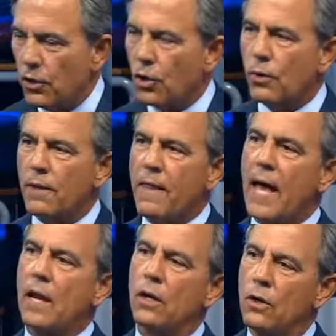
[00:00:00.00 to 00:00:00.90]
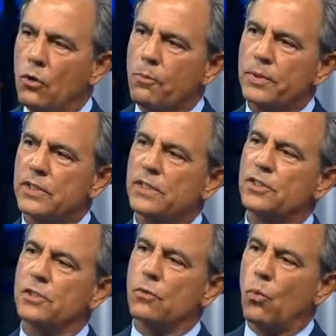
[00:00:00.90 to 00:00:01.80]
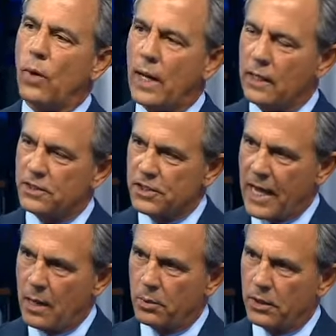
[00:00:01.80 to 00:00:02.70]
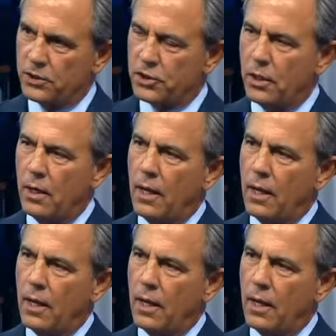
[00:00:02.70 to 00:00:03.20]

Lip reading: you're in that new position, well established,